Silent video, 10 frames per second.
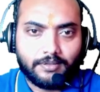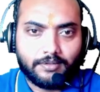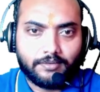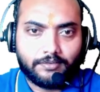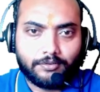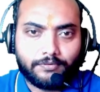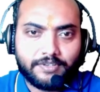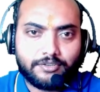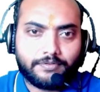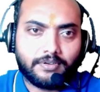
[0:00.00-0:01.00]
So
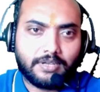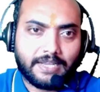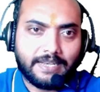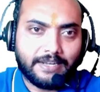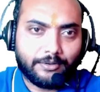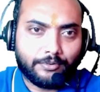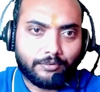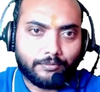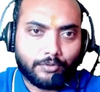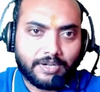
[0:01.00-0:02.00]
first of all, I'll let you
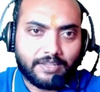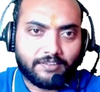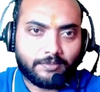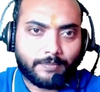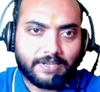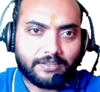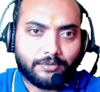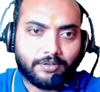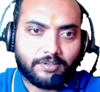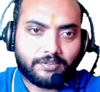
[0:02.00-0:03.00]
know what is
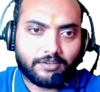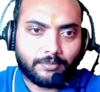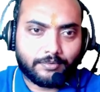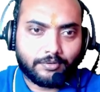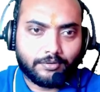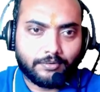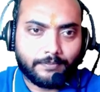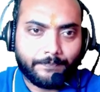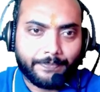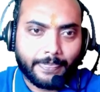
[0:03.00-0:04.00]
Pythagoras theorem.
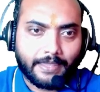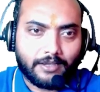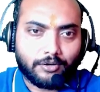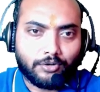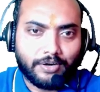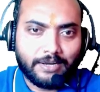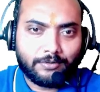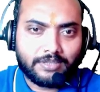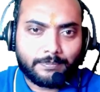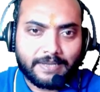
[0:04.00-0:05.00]
So according
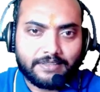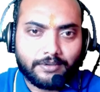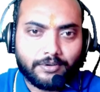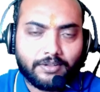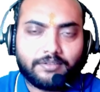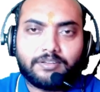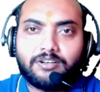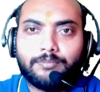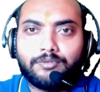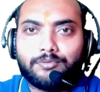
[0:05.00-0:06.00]
to the Pythagoras
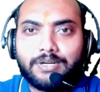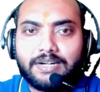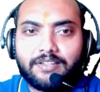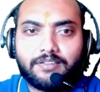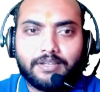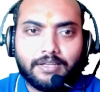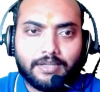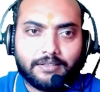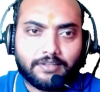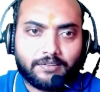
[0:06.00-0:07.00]
theorem, so what it is,
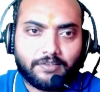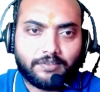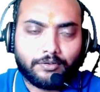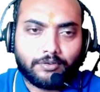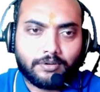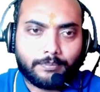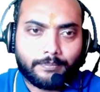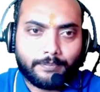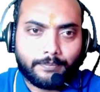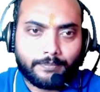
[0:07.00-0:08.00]
this is your
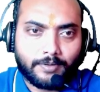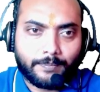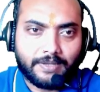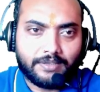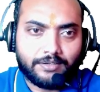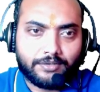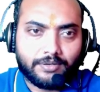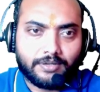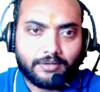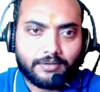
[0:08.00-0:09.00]

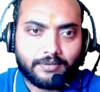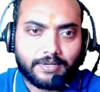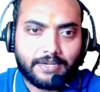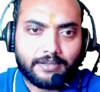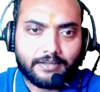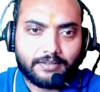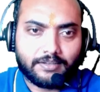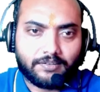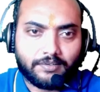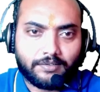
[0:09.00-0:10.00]
perpendicular, right?
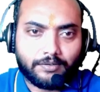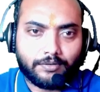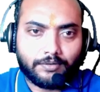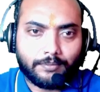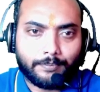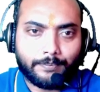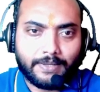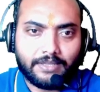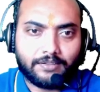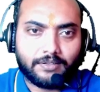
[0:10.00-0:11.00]
This is your
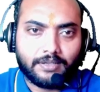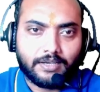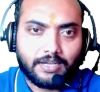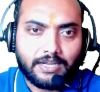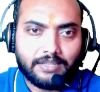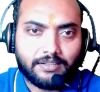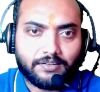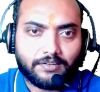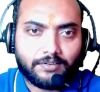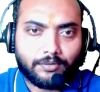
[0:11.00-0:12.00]
base and
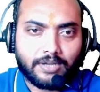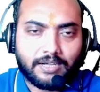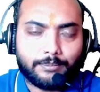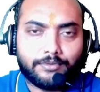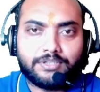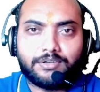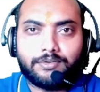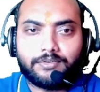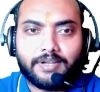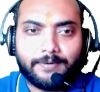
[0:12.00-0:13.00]
this is your
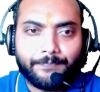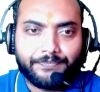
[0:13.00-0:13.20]
hypotenuse, right?